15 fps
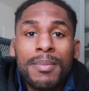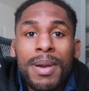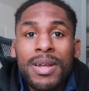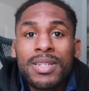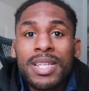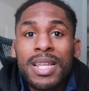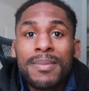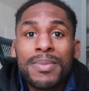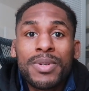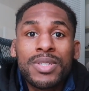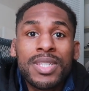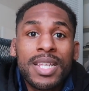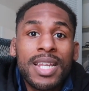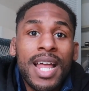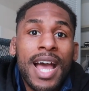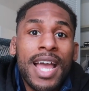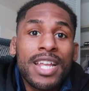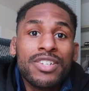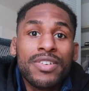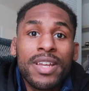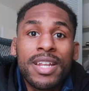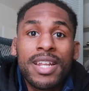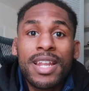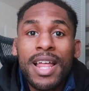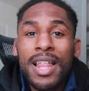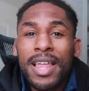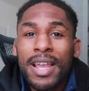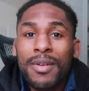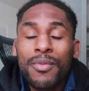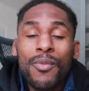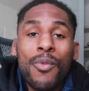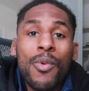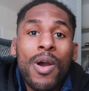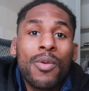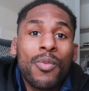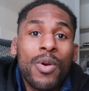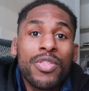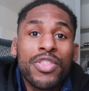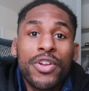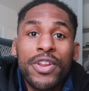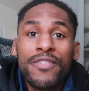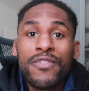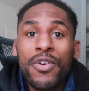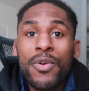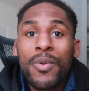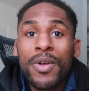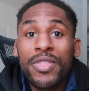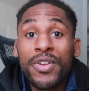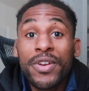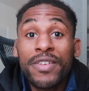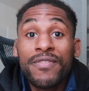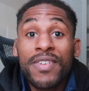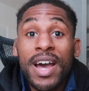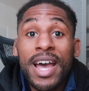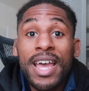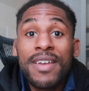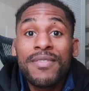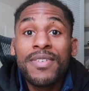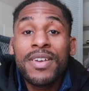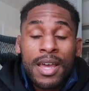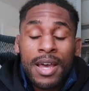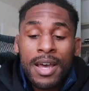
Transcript: About 10% hydrated, uh, like on 134, 135.